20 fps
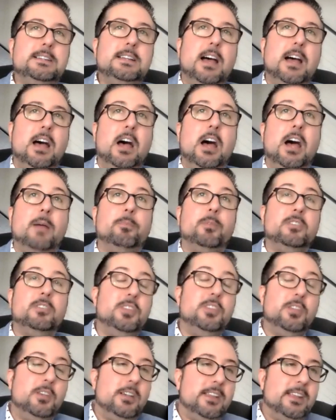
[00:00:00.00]

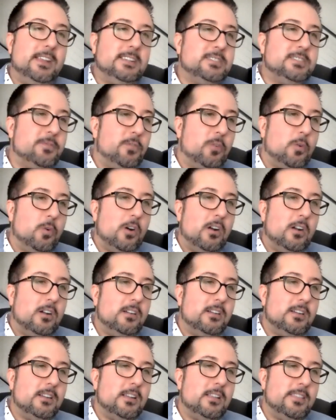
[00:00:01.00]
opportunities for